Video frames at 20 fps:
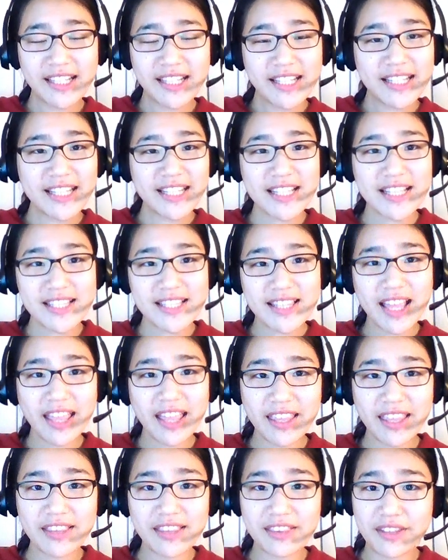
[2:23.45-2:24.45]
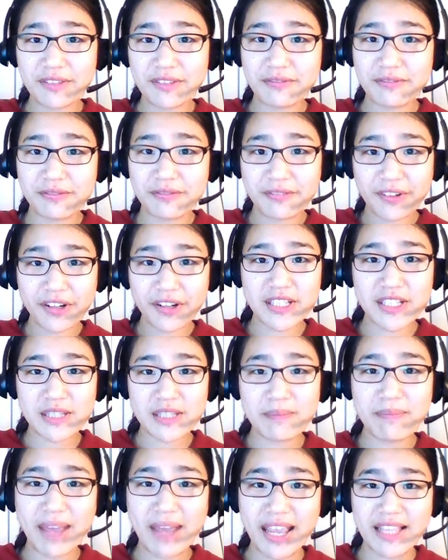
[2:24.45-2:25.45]
he said that the
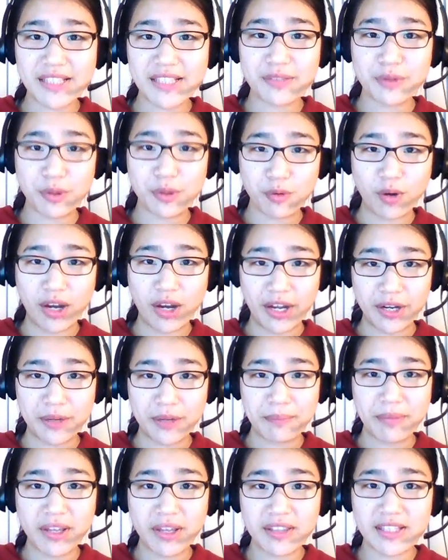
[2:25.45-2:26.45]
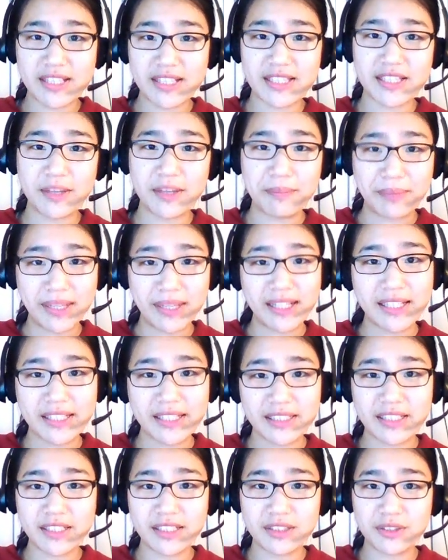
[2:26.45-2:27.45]
first basic requirement is the
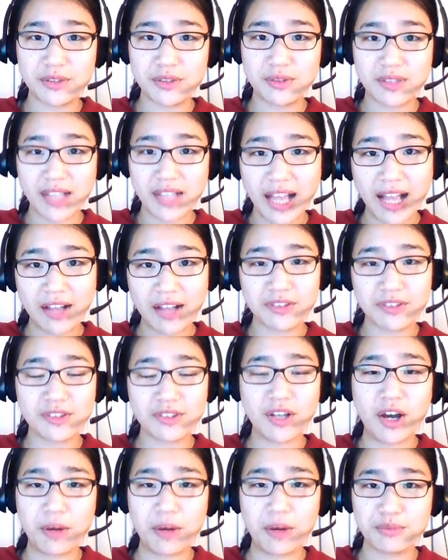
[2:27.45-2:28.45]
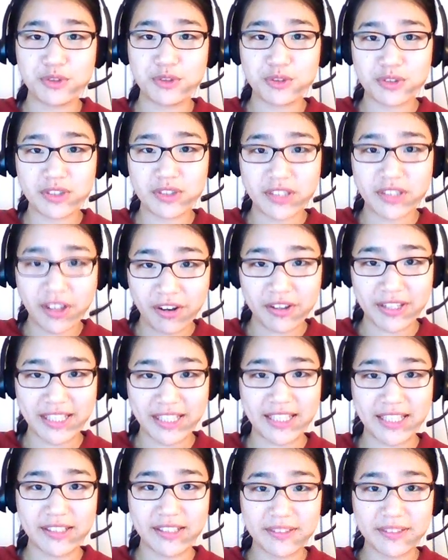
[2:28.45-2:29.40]
ability to count up to 30.